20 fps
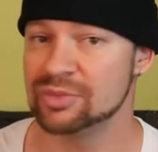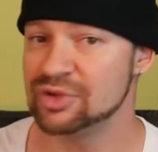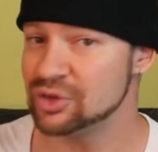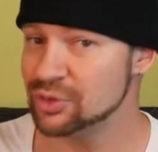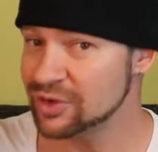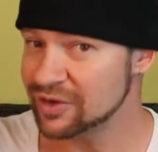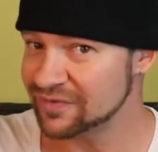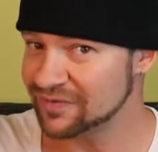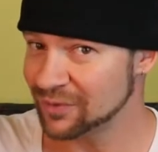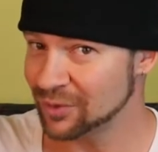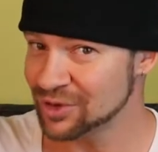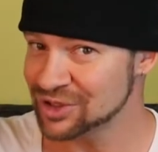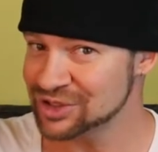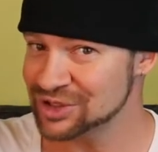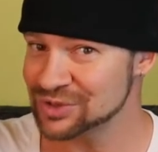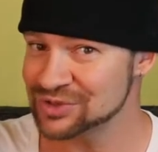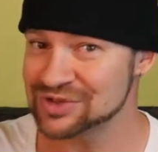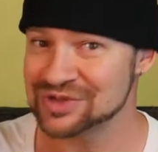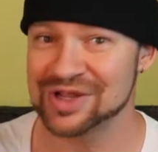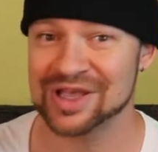I'll be doing four
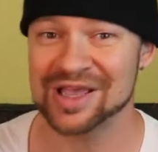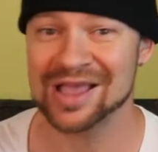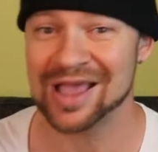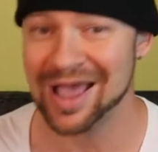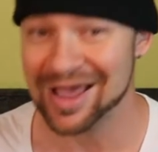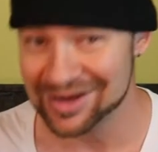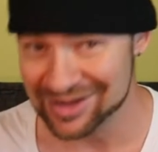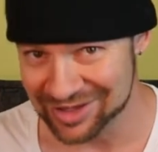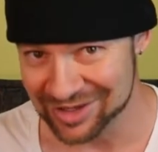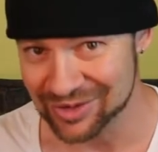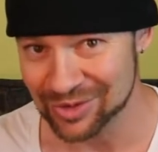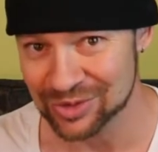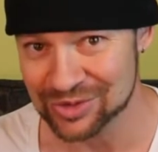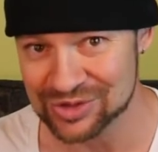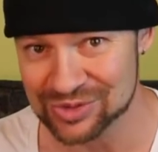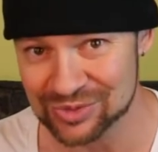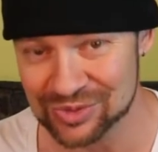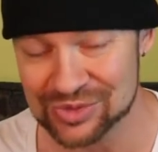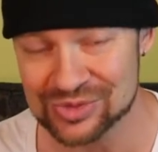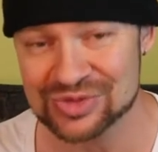shows a day at
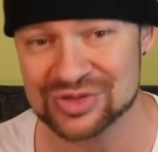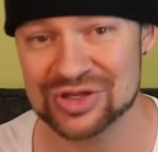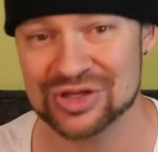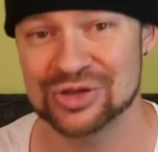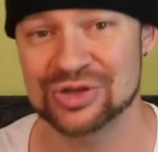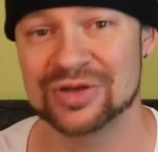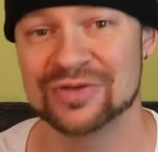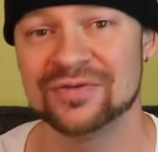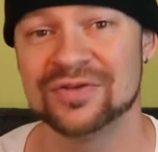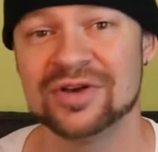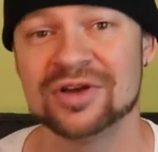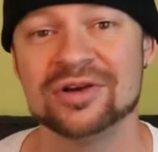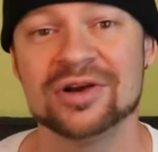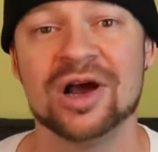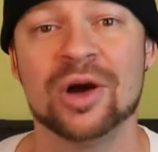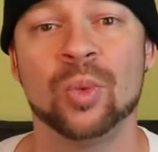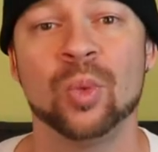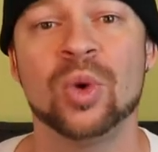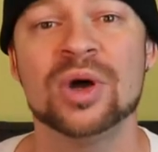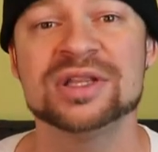Igor's Roost, and you can figure
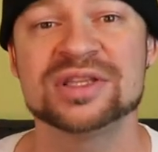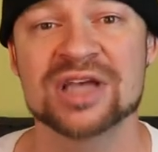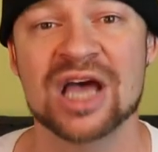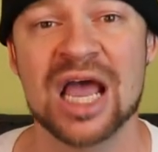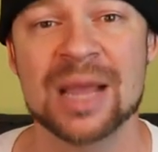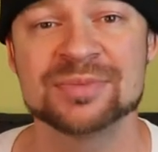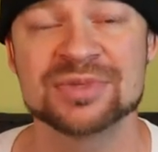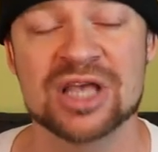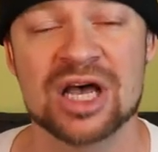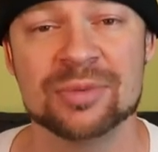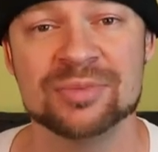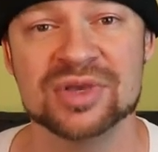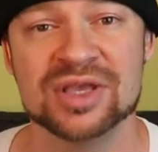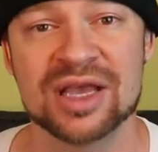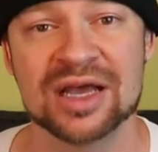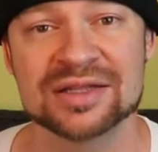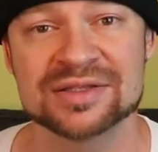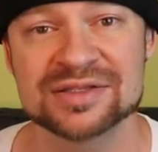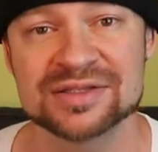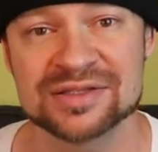out what times I'll
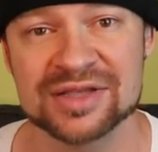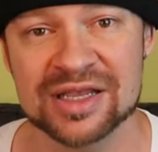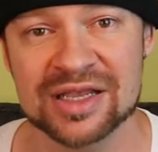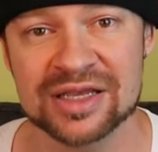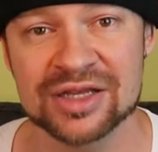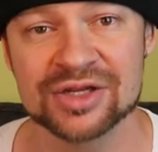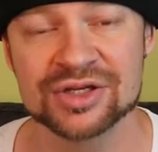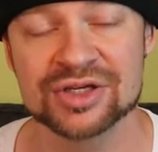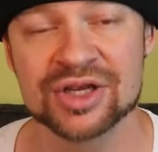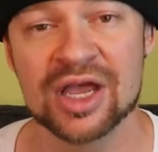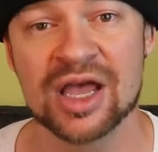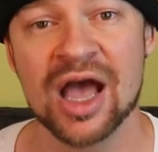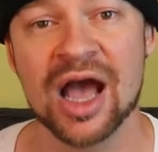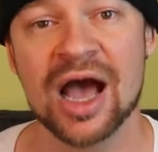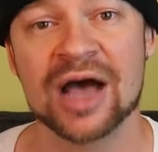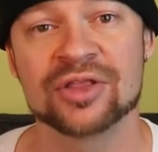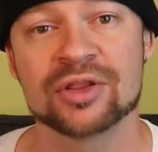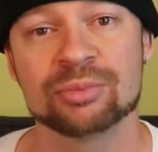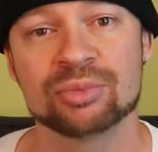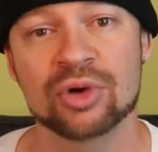be on stage
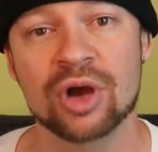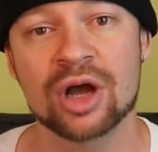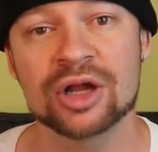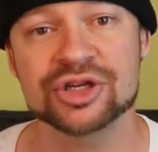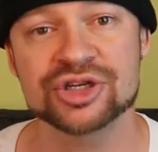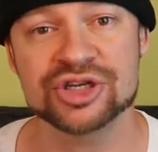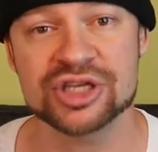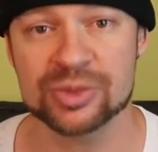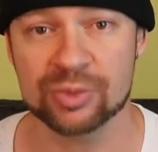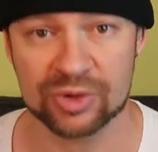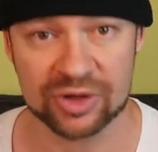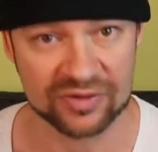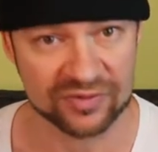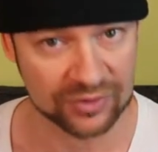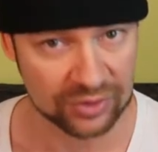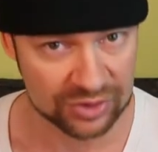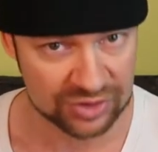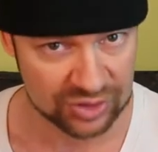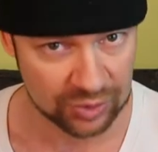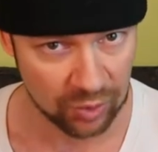on the broadsheet when you
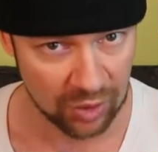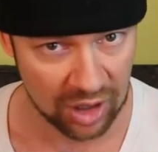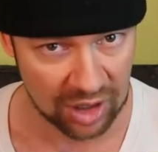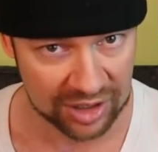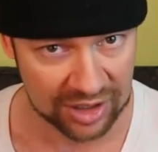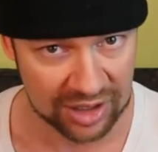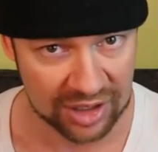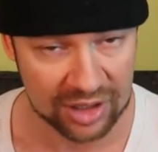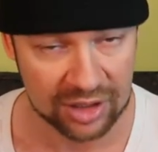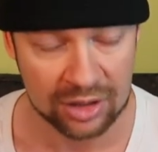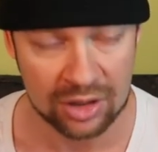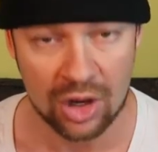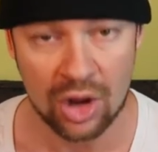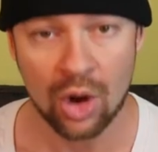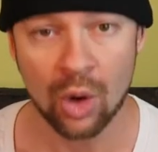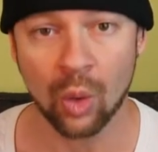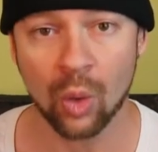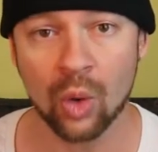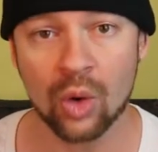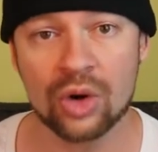first walk in,
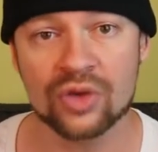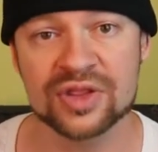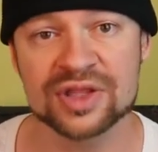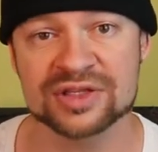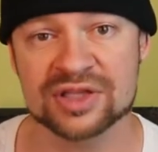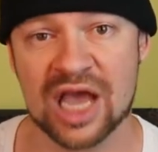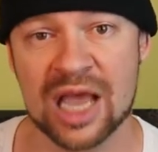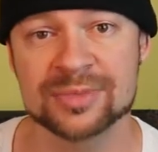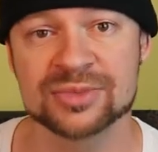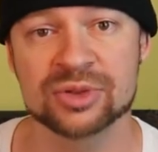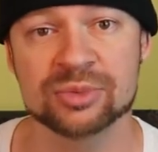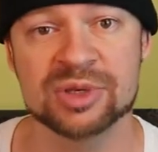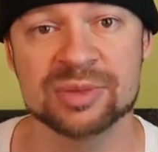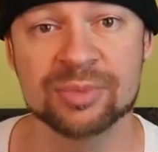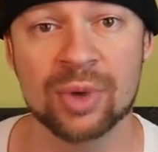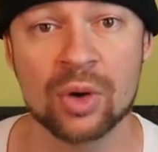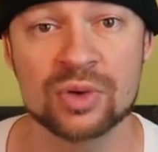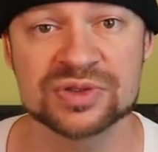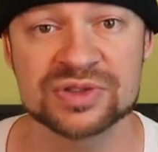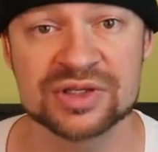or the times will be
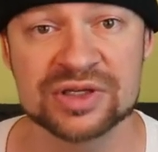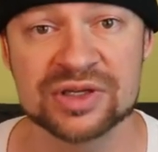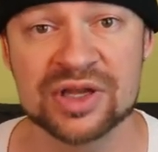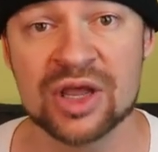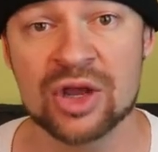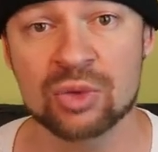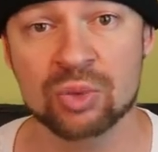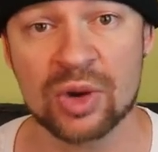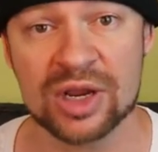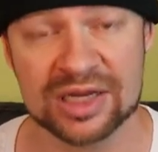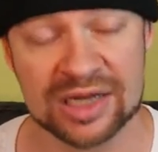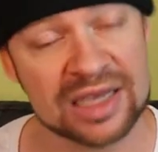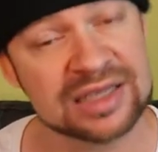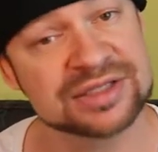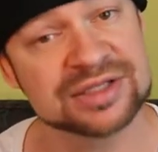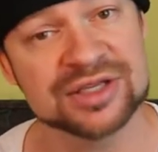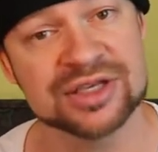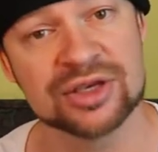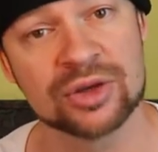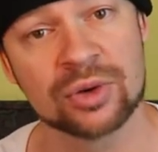posted right
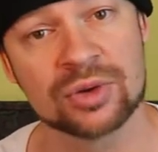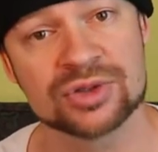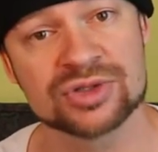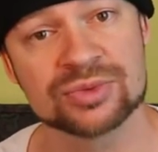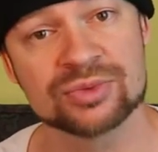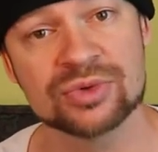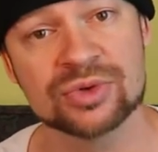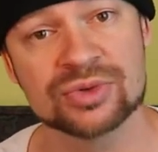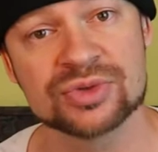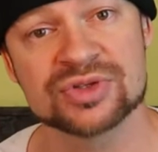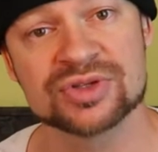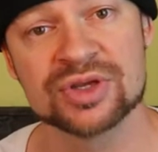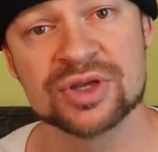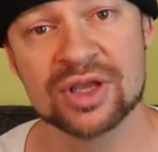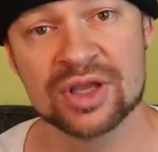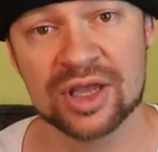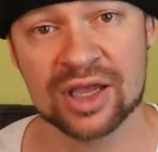next to Igor's Roost